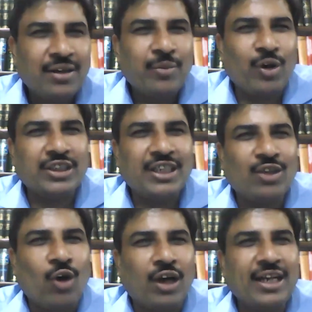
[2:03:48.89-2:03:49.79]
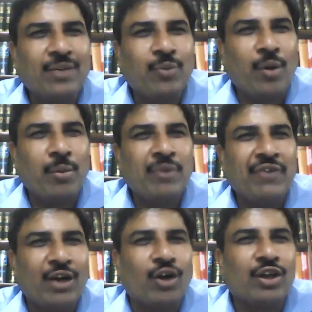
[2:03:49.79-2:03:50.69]
because they thought that probably we
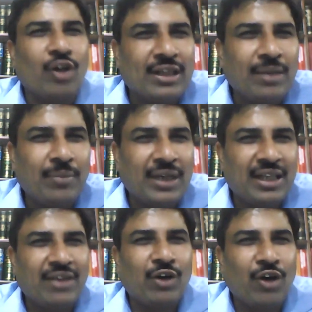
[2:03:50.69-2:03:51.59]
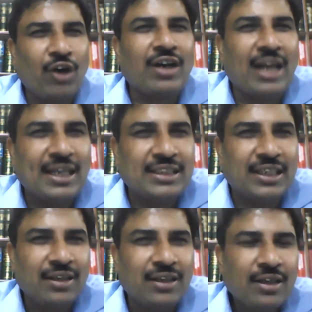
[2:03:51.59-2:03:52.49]
are not allowing them, but they were not realizing
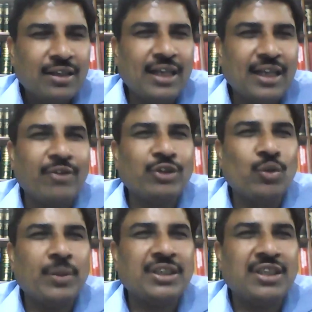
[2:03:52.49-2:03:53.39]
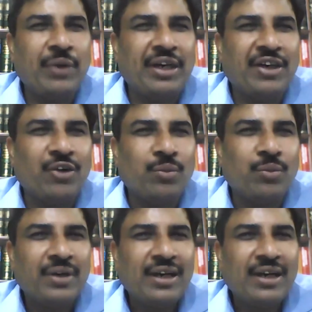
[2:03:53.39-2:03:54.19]
that there was too much in the waiting room.